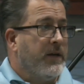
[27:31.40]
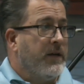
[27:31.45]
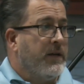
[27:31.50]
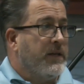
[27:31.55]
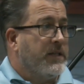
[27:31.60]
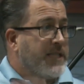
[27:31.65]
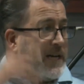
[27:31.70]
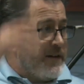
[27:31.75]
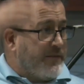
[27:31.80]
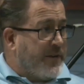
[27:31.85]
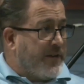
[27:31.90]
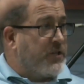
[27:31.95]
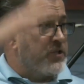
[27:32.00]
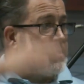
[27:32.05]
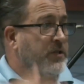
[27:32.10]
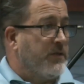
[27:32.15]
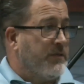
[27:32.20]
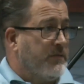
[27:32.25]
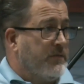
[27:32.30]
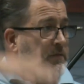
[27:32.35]

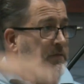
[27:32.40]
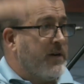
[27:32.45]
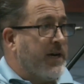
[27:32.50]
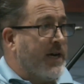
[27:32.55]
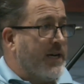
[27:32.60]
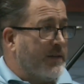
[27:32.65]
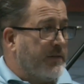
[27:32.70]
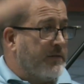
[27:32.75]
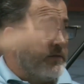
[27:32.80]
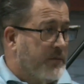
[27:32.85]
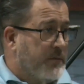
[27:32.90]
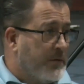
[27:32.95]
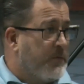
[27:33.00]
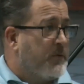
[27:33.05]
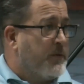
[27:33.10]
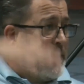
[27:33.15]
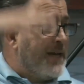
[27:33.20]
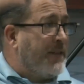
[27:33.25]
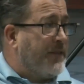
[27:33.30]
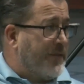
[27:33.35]
Salvation, right? The
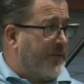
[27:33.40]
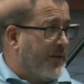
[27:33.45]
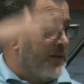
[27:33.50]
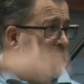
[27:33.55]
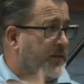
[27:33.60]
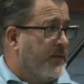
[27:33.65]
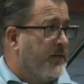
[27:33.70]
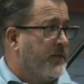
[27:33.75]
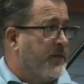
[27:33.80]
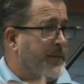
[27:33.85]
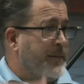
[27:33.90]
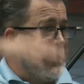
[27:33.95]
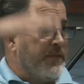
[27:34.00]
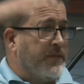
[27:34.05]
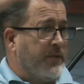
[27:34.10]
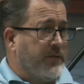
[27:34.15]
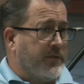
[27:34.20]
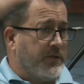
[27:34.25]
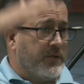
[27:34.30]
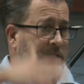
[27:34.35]
main thing,
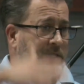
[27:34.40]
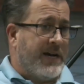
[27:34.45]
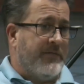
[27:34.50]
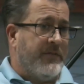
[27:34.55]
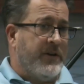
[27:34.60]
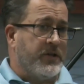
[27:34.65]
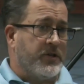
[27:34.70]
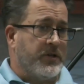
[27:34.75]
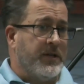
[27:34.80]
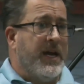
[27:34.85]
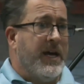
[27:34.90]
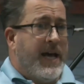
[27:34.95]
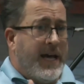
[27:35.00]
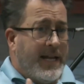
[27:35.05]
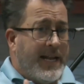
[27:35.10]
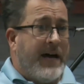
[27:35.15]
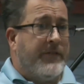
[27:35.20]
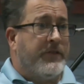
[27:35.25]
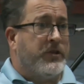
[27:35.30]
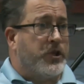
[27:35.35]
the salvation. And
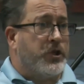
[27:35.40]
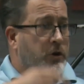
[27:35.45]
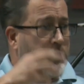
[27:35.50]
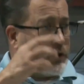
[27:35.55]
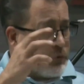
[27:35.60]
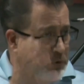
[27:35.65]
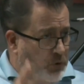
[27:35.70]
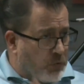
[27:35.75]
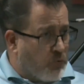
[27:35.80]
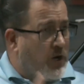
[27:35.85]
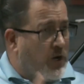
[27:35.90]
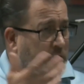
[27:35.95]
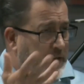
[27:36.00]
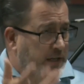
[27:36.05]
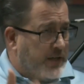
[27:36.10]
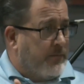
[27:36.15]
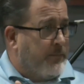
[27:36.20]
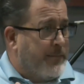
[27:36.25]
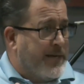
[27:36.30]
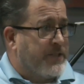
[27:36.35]
how the church was
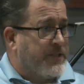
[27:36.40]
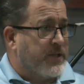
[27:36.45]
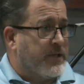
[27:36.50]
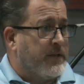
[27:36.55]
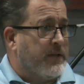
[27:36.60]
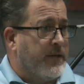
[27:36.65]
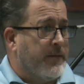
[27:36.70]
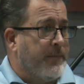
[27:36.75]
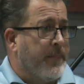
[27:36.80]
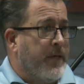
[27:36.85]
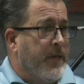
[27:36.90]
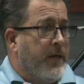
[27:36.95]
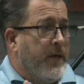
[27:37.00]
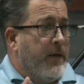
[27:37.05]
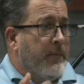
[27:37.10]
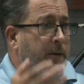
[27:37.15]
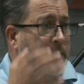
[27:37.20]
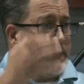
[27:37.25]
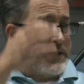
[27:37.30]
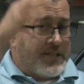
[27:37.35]
run, basically.
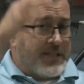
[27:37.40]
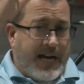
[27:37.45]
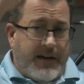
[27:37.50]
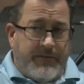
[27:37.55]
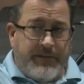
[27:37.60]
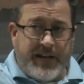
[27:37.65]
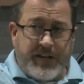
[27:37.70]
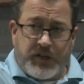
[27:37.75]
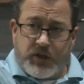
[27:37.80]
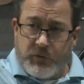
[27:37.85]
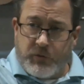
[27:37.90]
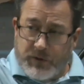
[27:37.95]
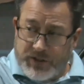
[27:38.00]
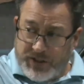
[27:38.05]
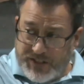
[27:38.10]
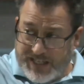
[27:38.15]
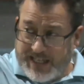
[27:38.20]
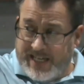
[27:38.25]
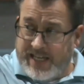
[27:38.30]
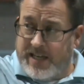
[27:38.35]
But salvation was the
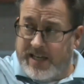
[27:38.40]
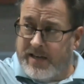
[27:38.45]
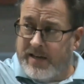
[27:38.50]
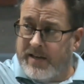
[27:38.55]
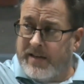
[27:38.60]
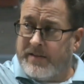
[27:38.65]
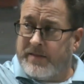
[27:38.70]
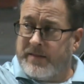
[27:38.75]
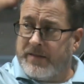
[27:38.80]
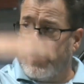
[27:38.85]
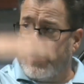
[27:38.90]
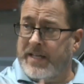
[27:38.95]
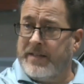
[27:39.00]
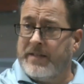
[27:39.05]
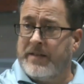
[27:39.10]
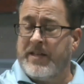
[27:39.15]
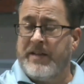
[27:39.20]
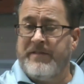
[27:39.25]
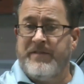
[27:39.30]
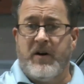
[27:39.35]
key thing that
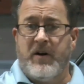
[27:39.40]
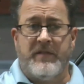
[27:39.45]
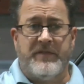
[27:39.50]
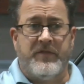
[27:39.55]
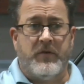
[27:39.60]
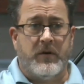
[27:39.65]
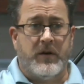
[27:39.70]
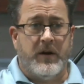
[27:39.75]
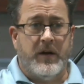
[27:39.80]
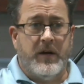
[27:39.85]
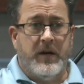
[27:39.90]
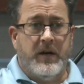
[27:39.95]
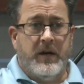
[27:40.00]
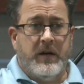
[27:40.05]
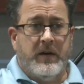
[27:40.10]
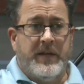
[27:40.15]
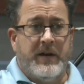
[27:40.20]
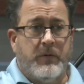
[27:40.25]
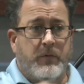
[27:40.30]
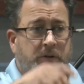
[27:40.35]
they fought for.
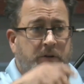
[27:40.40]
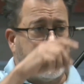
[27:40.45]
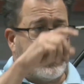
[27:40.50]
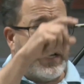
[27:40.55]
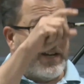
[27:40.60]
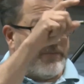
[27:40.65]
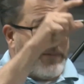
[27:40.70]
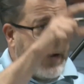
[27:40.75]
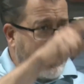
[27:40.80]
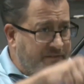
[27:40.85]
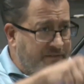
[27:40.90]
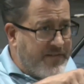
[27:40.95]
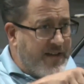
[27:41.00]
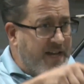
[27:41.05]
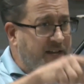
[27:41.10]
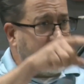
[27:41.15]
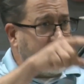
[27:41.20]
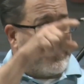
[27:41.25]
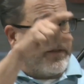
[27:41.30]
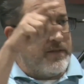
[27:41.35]
That we're saved by
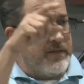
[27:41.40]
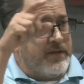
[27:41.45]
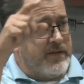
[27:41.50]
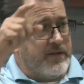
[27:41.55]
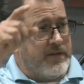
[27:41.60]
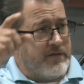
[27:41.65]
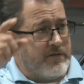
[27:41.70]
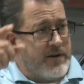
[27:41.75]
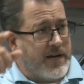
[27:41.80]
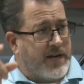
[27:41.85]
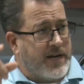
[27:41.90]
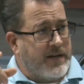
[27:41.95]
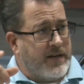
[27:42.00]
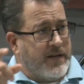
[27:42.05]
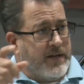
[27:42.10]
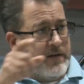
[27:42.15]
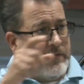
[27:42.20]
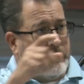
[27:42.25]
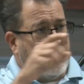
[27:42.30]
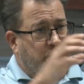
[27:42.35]
faith, right?
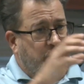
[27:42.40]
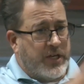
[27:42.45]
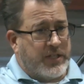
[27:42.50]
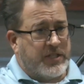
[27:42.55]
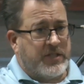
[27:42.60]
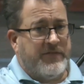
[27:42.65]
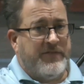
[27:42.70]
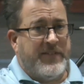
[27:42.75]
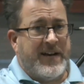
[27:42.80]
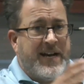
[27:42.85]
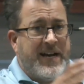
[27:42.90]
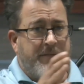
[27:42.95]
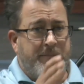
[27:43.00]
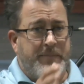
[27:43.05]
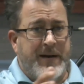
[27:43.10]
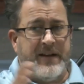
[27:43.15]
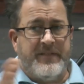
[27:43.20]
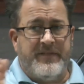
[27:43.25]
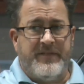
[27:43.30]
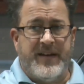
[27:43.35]
We're justified
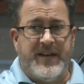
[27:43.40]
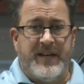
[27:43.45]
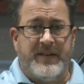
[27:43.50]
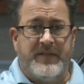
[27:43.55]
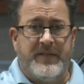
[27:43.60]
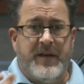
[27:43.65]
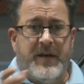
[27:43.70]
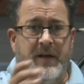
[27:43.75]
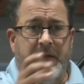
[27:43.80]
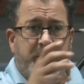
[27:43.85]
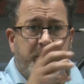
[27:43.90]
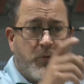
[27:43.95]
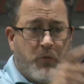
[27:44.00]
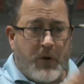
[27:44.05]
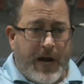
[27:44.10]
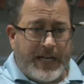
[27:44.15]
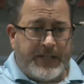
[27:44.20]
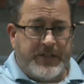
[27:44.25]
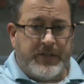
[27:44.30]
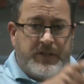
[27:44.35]
by faith. The
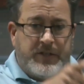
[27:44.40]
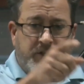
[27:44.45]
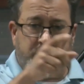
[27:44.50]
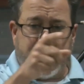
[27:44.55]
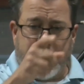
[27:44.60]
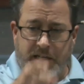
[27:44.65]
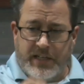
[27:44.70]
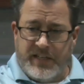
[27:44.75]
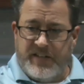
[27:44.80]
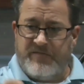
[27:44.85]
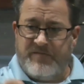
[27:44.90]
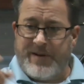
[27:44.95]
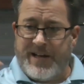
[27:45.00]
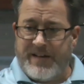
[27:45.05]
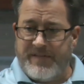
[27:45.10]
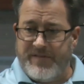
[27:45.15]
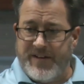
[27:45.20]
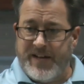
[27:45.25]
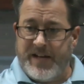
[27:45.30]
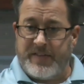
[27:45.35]
righteous shall live by
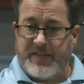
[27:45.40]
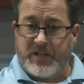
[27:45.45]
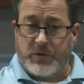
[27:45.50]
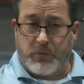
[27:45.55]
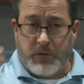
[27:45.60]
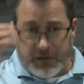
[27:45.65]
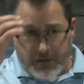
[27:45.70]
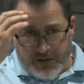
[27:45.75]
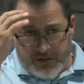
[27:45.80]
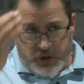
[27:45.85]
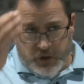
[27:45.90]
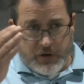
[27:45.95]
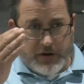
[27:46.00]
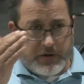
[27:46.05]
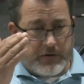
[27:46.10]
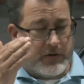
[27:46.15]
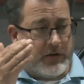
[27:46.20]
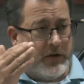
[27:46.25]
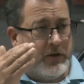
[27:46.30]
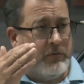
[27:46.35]
faith. That's what
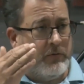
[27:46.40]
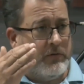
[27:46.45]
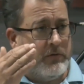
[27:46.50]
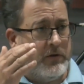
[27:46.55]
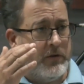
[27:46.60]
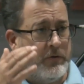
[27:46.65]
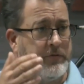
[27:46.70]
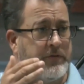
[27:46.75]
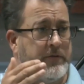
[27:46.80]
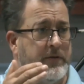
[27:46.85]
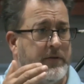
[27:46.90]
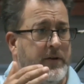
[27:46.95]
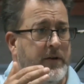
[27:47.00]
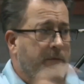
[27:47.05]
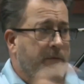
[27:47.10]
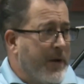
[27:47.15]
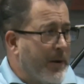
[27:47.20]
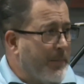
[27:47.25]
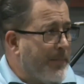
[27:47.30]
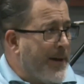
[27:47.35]
triggered Luther.
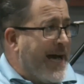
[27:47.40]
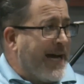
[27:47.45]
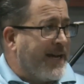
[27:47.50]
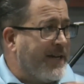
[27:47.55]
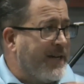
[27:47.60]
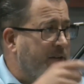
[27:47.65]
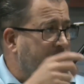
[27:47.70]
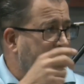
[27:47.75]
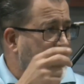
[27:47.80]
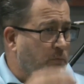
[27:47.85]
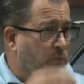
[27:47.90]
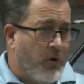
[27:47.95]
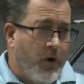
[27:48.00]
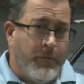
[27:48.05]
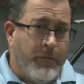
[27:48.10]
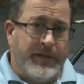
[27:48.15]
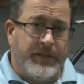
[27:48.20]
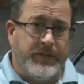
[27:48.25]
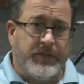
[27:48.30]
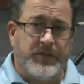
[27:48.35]
From Habakkuk, from
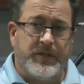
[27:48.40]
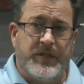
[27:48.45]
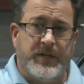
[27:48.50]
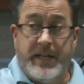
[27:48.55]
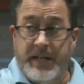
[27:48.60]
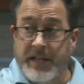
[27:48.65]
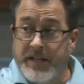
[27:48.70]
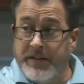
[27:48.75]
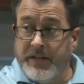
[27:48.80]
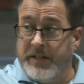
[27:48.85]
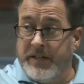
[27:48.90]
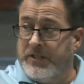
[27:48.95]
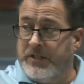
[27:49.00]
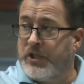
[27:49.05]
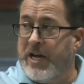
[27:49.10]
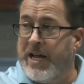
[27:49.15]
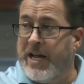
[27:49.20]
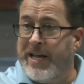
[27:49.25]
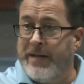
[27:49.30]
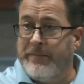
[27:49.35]
Romans, and then in
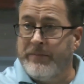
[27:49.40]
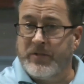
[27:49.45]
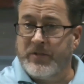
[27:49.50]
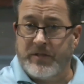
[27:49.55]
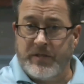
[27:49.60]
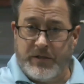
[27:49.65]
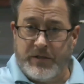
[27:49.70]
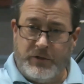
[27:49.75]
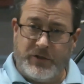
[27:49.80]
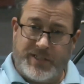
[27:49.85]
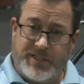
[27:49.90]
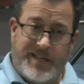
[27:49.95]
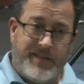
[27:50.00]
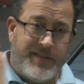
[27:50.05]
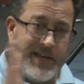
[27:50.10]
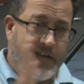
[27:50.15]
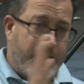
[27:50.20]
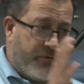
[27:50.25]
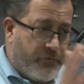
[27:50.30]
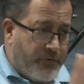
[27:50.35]
James, that you see
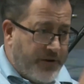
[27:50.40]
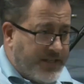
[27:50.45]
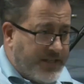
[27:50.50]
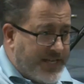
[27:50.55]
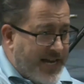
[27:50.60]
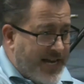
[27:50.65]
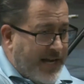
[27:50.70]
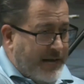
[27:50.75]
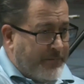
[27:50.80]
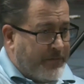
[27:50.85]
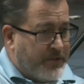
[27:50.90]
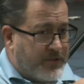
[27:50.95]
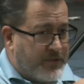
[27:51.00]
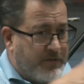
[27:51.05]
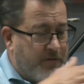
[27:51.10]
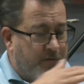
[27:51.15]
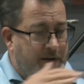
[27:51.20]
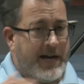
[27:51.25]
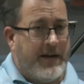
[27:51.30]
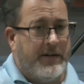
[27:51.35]
that 3 times
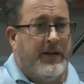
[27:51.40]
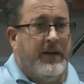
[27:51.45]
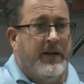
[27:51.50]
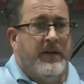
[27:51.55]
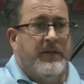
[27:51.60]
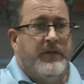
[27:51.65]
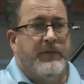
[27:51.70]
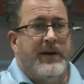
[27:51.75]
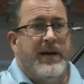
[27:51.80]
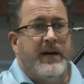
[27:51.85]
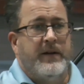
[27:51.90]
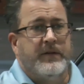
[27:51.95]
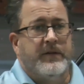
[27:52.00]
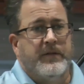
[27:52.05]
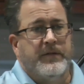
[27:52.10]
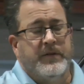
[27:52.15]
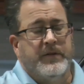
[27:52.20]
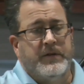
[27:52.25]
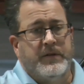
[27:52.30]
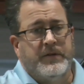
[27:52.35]
throughout
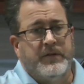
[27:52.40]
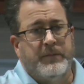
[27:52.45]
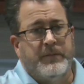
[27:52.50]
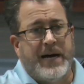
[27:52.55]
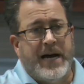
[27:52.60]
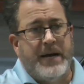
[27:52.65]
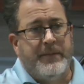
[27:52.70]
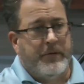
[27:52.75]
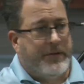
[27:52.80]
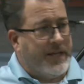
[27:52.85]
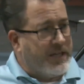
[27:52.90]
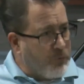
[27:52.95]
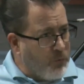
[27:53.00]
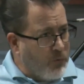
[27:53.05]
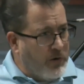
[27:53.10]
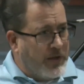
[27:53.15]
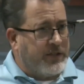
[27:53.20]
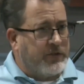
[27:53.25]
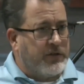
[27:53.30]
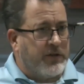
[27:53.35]
the Bible. And that
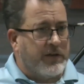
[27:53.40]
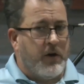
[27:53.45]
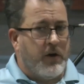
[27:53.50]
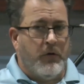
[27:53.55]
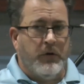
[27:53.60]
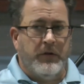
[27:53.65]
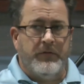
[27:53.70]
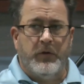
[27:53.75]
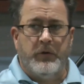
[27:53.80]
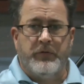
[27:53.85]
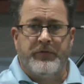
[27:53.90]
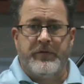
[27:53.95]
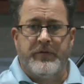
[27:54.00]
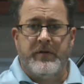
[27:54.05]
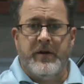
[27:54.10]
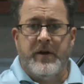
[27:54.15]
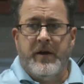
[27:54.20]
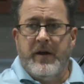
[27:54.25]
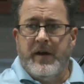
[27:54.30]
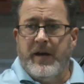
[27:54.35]
really took hold of Luther
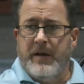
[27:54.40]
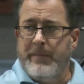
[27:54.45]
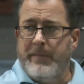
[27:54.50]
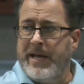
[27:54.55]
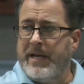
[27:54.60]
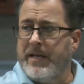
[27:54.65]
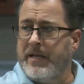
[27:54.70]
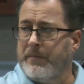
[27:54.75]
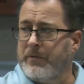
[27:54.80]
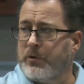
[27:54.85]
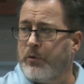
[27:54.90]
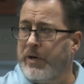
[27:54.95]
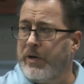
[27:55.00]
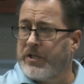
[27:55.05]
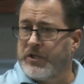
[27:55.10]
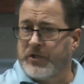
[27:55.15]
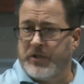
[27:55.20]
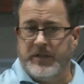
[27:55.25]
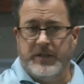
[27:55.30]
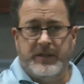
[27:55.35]
and made him
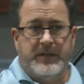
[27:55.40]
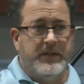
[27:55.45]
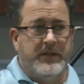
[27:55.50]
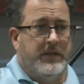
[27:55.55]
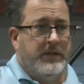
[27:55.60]
question,